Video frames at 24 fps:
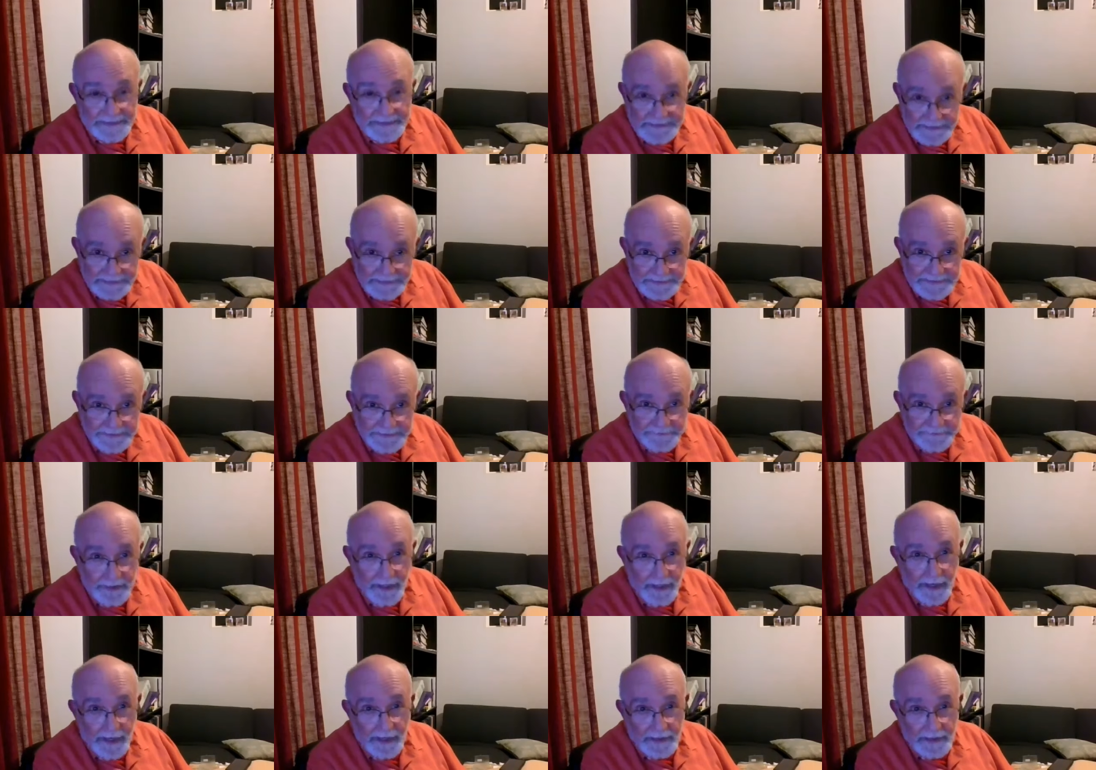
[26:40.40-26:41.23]
presence
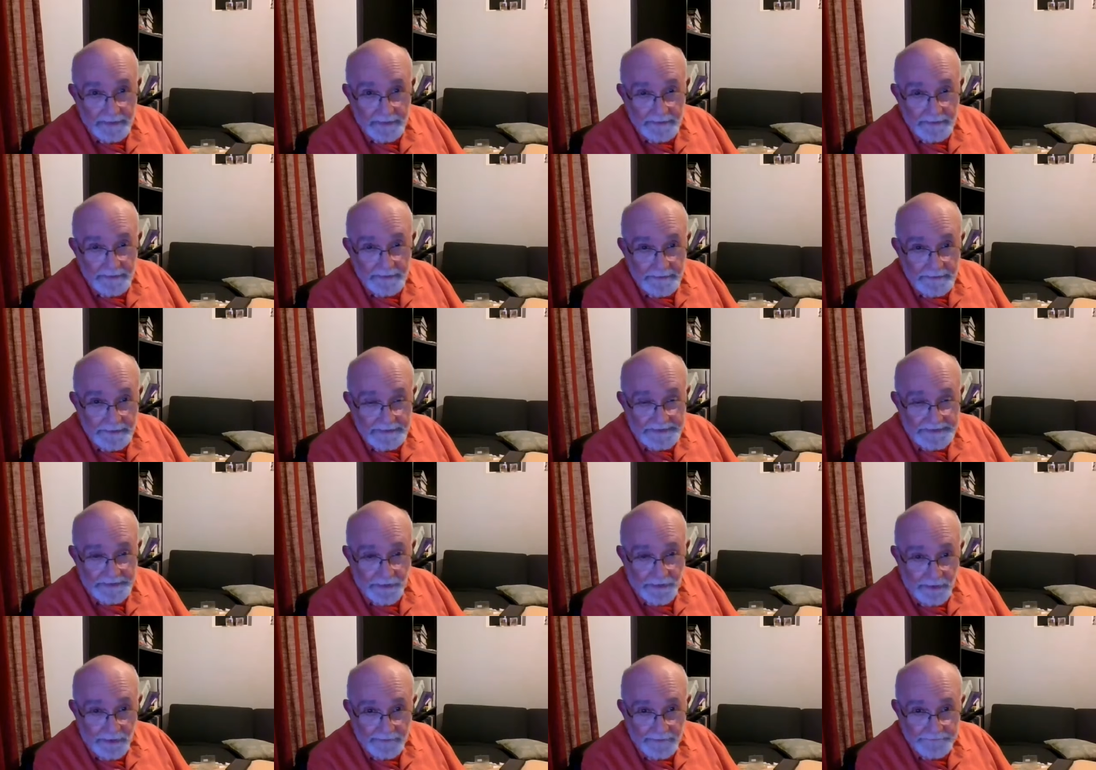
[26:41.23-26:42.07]
of God
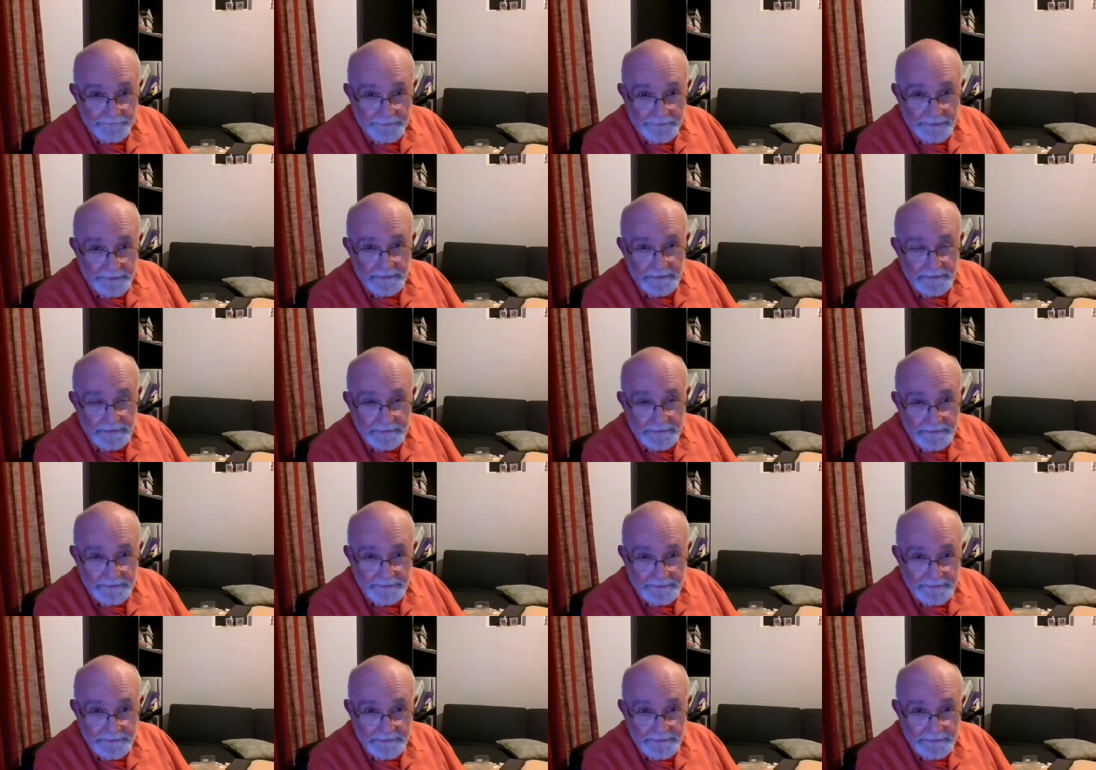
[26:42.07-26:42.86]
is often